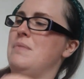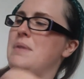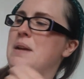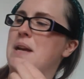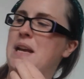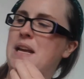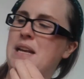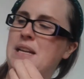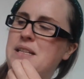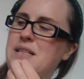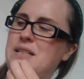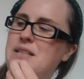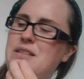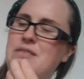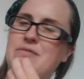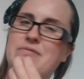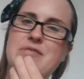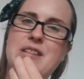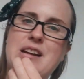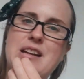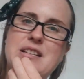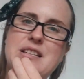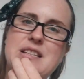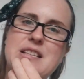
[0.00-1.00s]
Esther
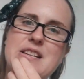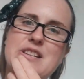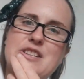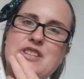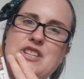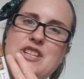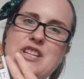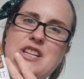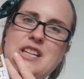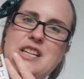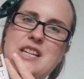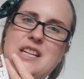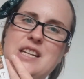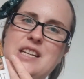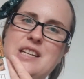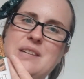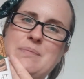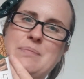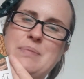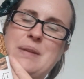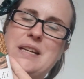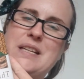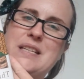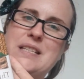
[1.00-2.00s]
Rutter, she
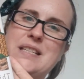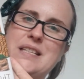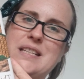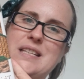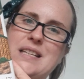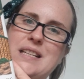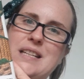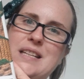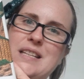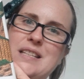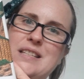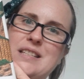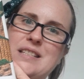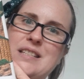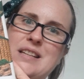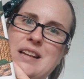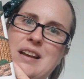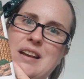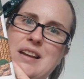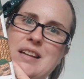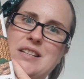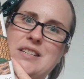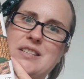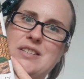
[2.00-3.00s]
basically
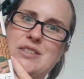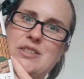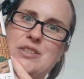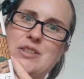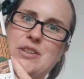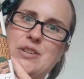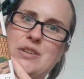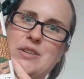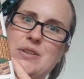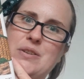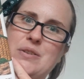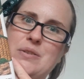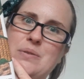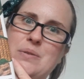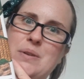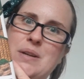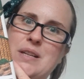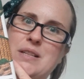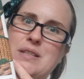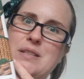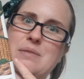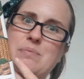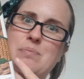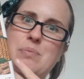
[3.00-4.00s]
decides to
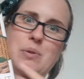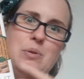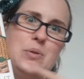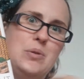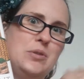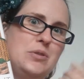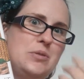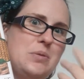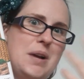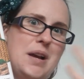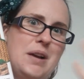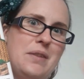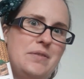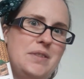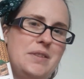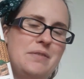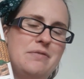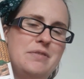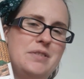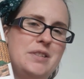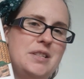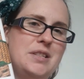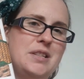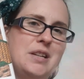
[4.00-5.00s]
explore 12
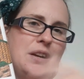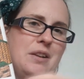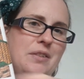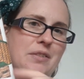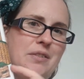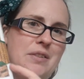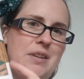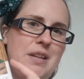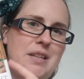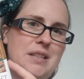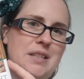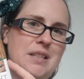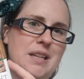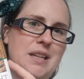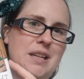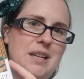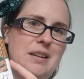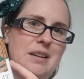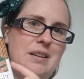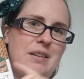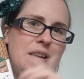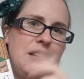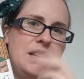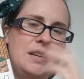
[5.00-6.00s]
different styles of
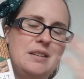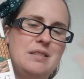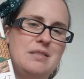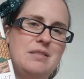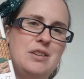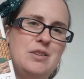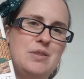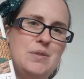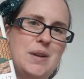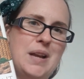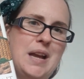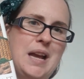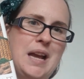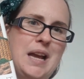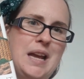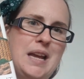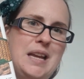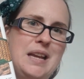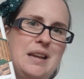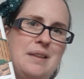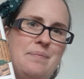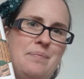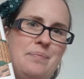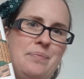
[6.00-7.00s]
knitting in
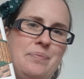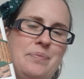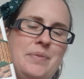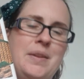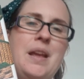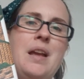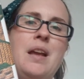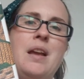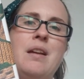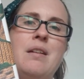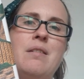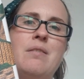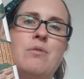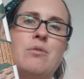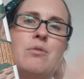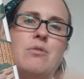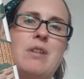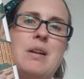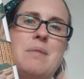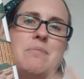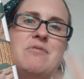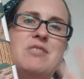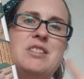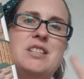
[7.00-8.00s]
UK or
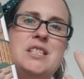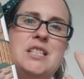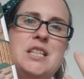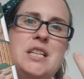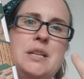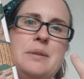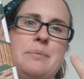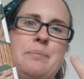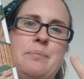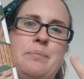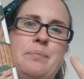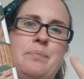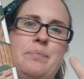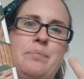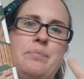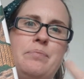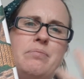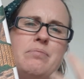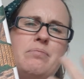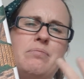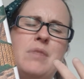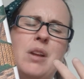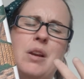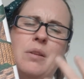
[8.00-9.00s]
Great Britain.
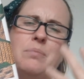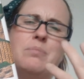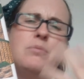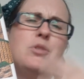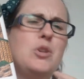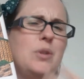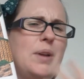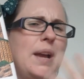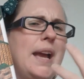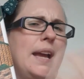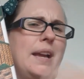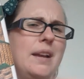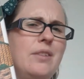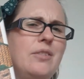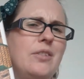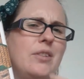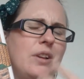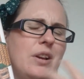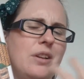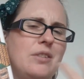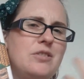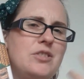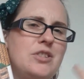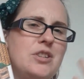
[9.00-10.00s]
No, UK, because
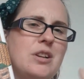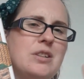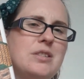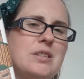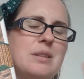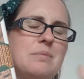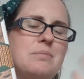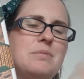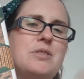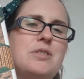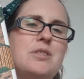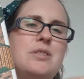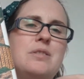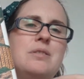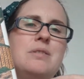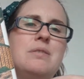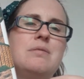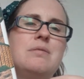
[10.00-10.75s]
she goes up to